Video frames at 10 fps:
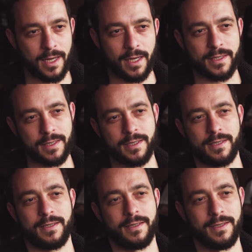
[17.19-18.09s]
I liked it.
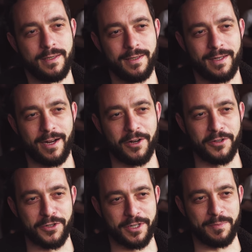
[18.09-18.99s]
I
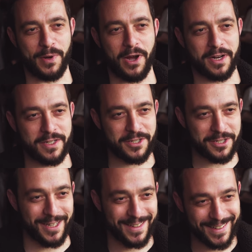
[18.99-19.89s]
heard there's good
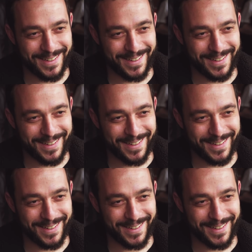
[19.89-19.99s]
bogs.